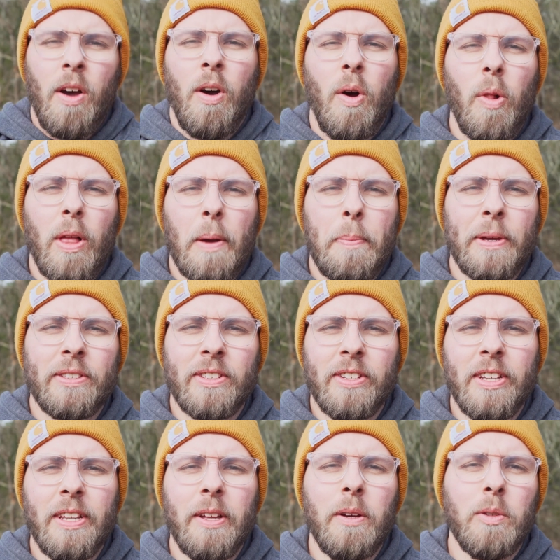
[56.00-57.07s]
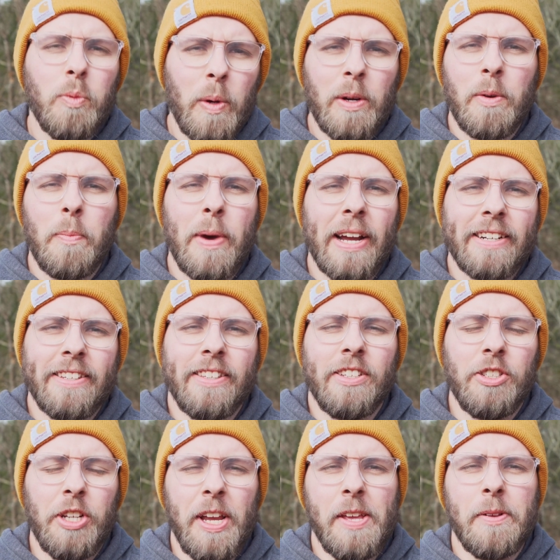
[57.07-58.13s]
Hola pescaditos, welcome back to the
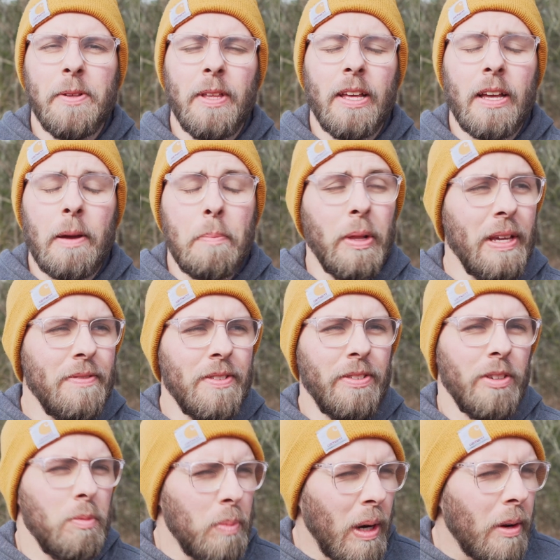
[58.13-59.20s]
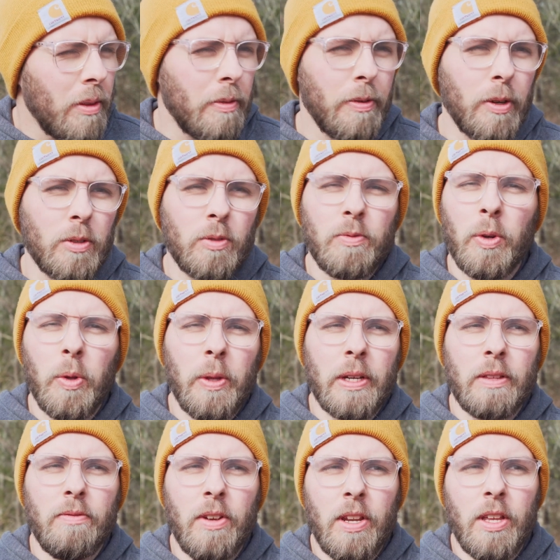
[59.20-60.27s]
channel. I believe this is probably the first
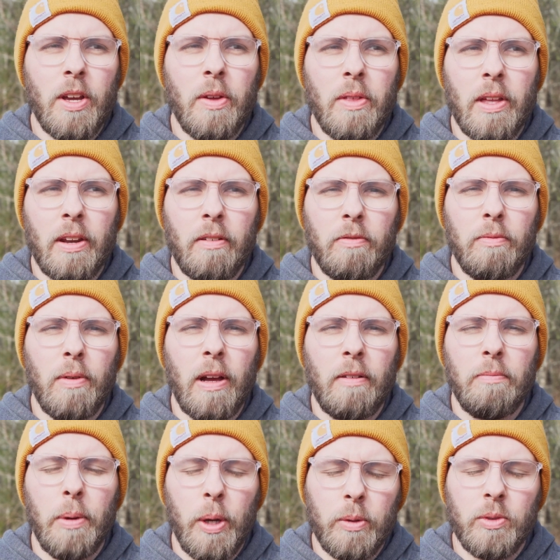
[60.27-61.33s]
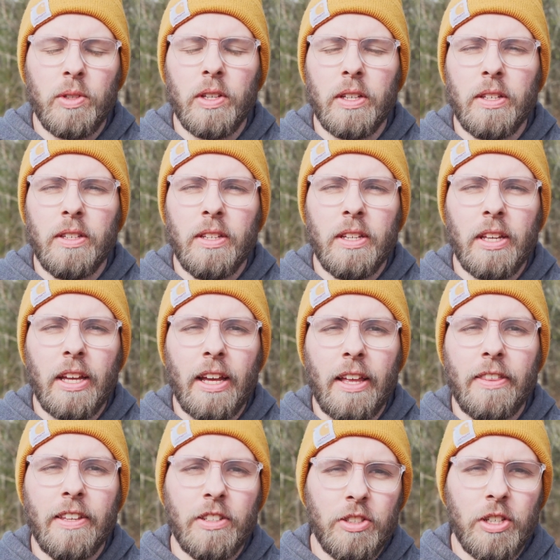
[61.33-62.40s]
full-length video that I've posted
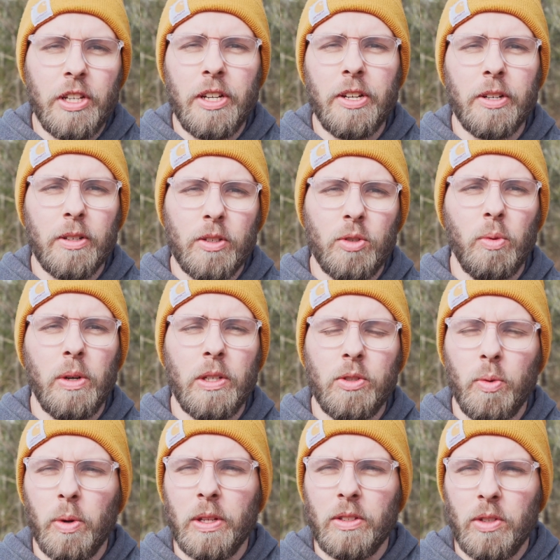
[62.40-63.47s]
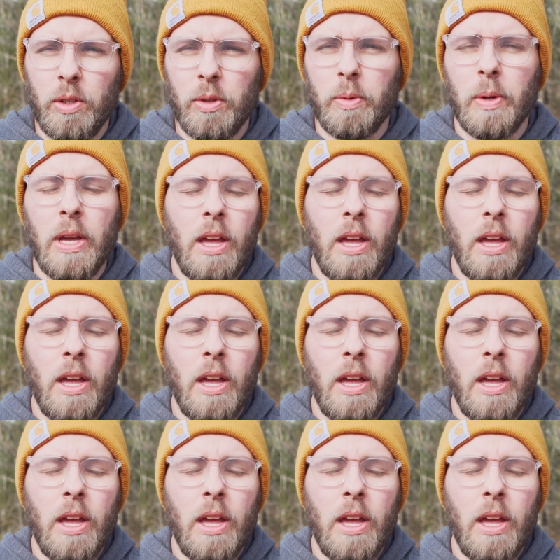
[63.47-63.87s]
this year in 2022.